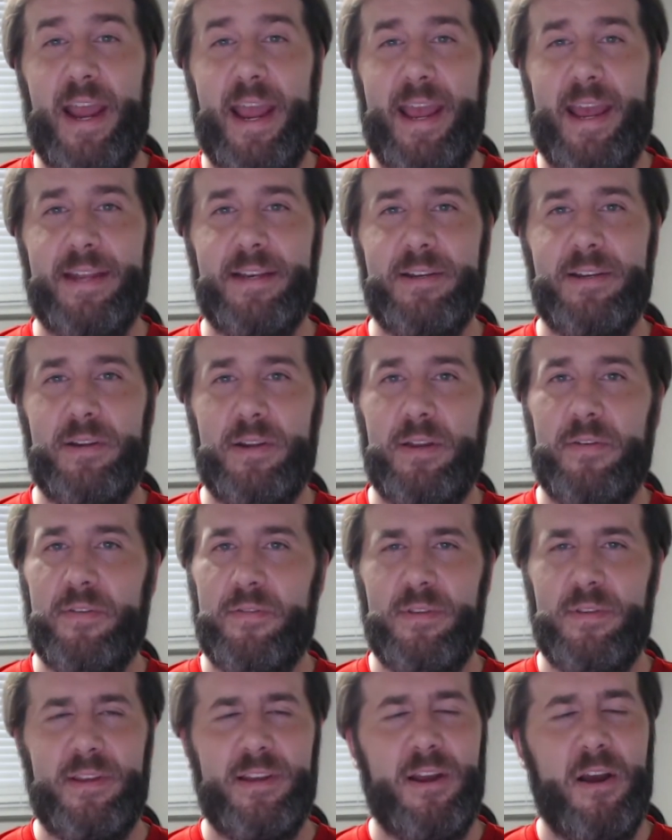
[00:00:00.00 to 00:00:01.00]
And
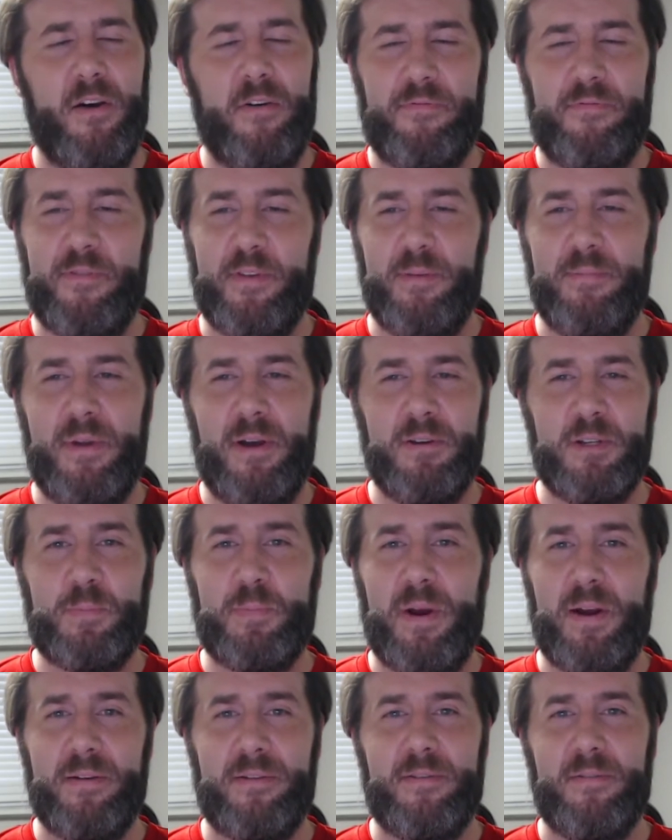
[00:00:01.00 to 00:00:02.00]
you know, for the most
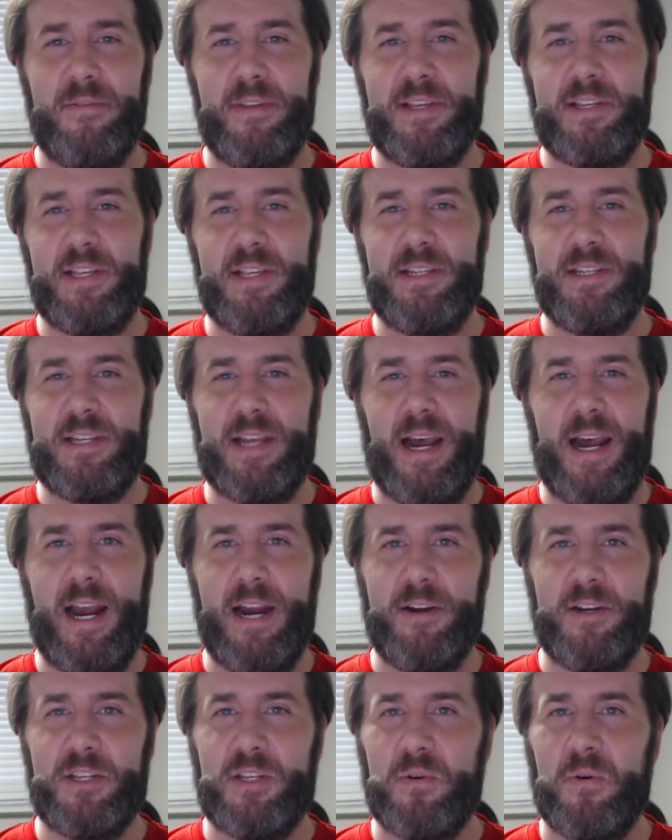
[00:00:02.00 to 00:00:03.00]
part through this
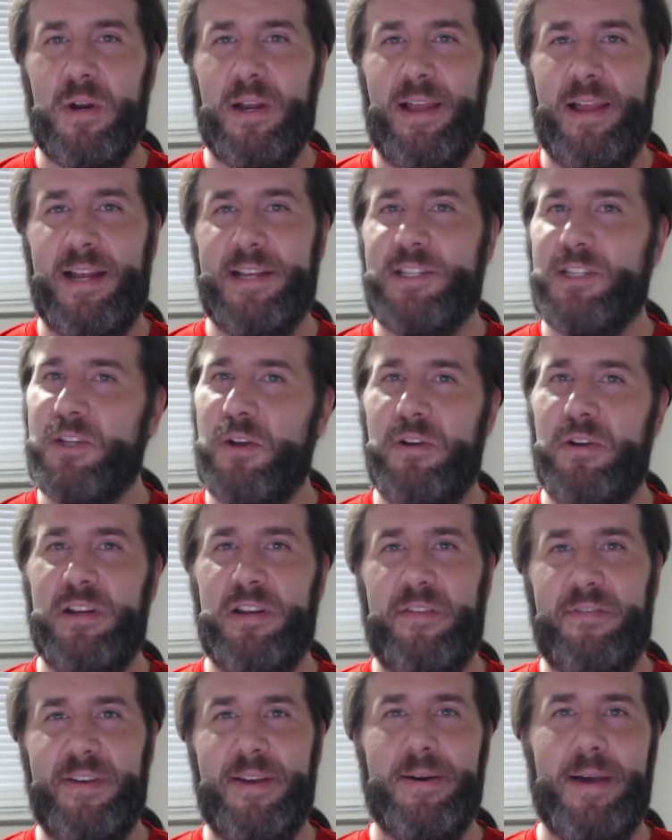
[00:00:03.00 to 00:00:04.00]
entire storyline, Sonya
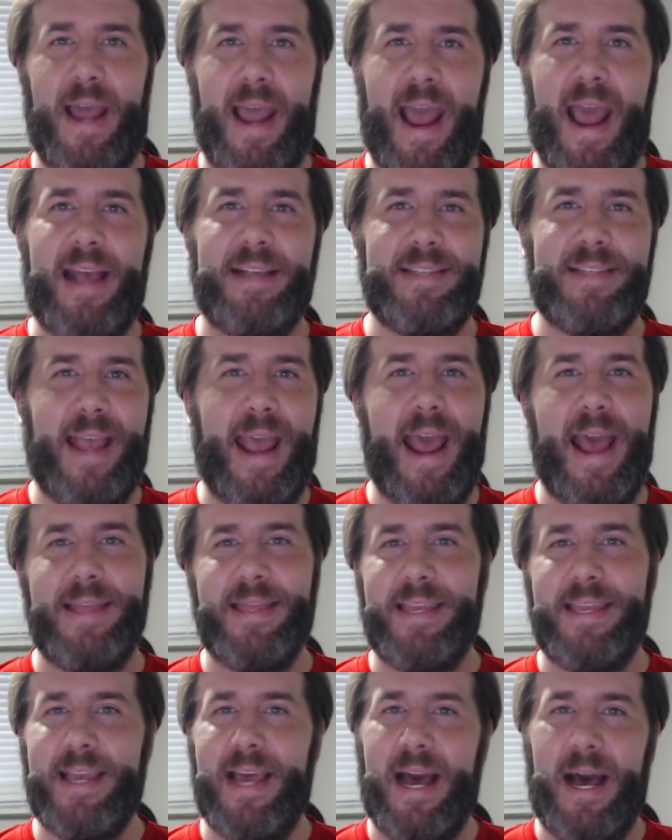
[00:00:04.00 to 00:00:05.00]
Deville has had
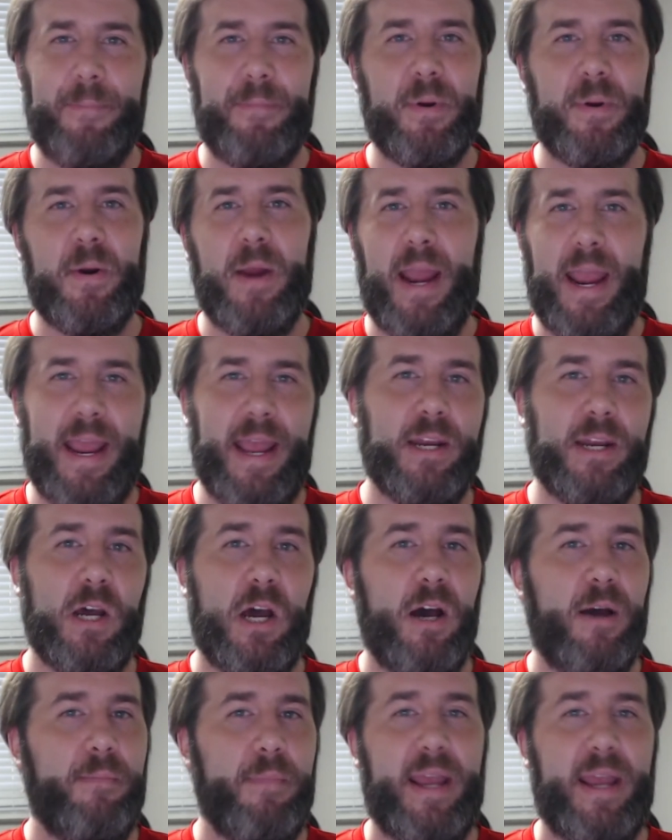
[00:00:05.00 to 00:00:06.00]
the upper hand
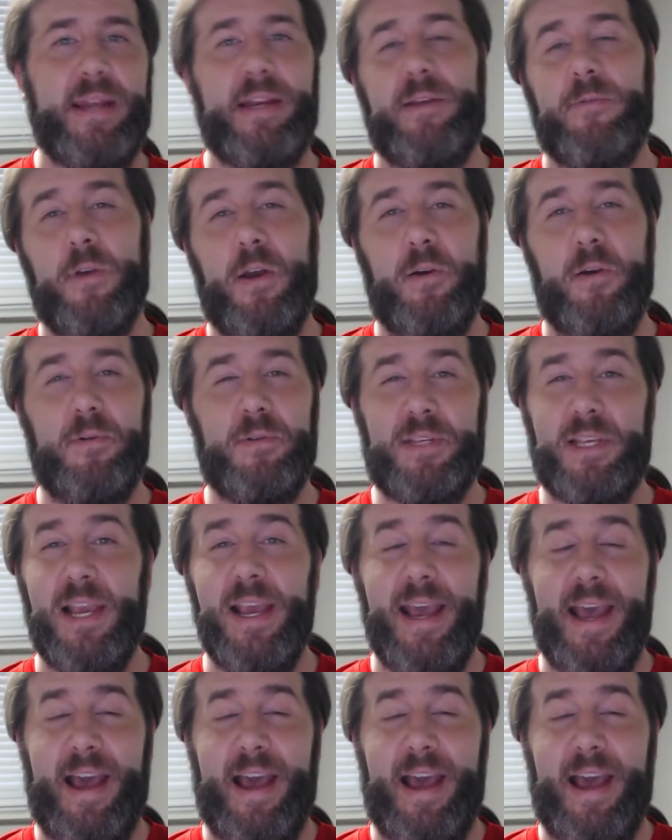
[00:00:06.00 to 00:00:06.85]
on Mandy Rose.